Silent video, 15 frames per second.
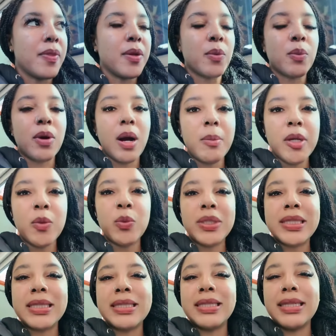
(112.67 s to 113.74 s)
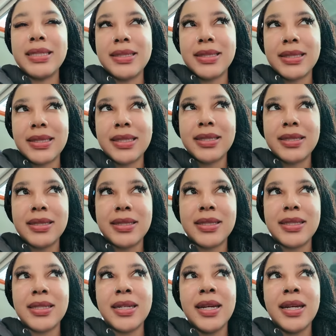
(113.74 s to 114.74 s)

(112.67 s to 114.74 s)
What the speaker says: The ramen was decent.